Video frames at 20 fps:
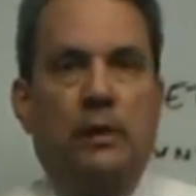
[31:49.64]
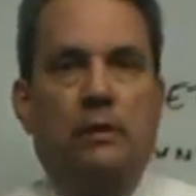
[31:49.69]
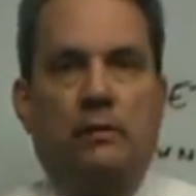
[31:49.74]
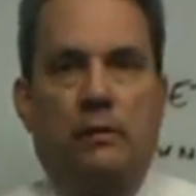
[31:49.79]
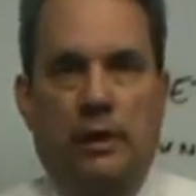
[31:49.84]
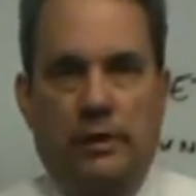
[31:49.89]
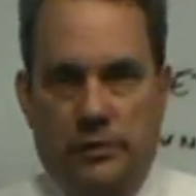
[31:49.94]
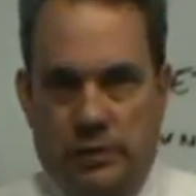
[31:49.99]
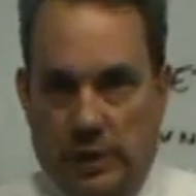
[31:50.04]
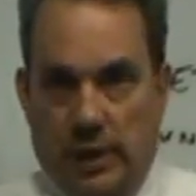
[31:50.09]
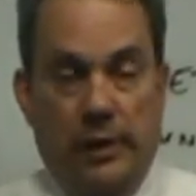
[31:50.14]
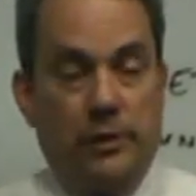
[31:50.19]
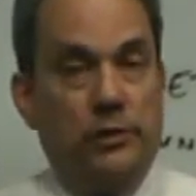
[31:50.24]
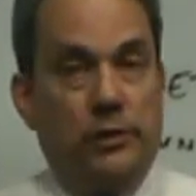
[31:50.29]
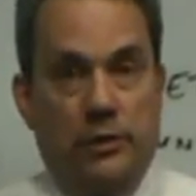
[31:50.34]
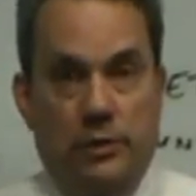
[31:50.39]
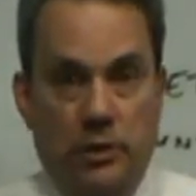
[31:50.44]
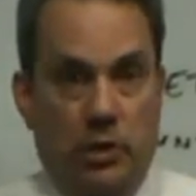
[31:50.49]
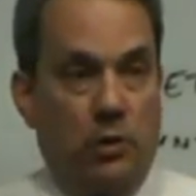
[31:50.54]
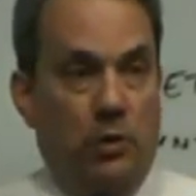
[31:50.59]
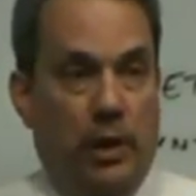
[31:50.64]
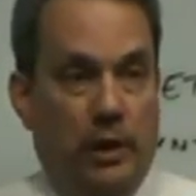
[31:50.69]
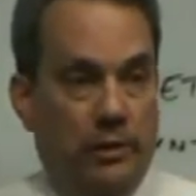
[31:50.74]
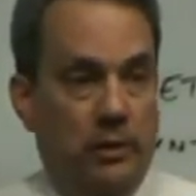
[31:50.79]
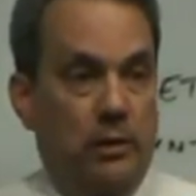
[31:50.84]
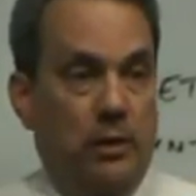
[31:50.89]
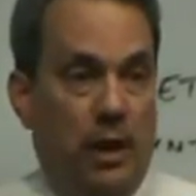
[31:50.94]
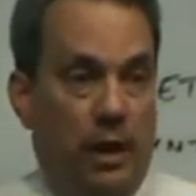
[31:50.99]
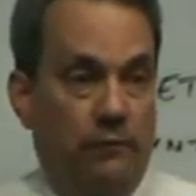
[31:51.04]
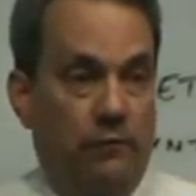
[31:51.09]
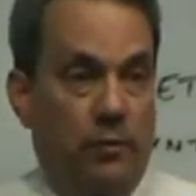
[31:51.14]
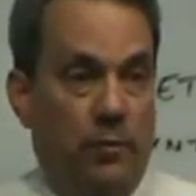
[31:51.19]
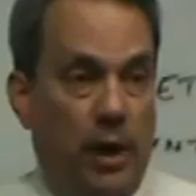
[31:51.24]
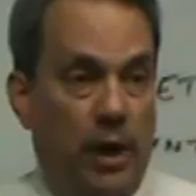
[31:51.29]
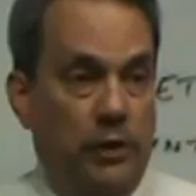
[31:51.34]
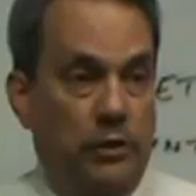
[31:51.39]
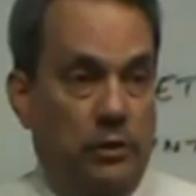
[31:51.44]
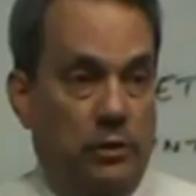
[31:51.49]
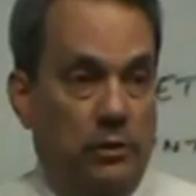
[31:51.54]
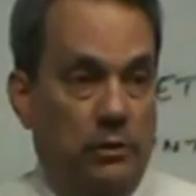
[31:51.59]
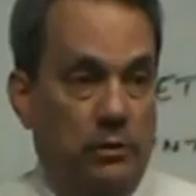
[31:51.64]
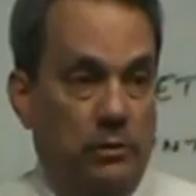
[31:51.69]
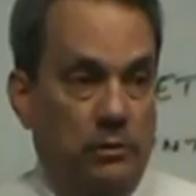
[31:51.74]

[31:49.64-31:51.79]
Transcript: that says it's a corrected confirmation.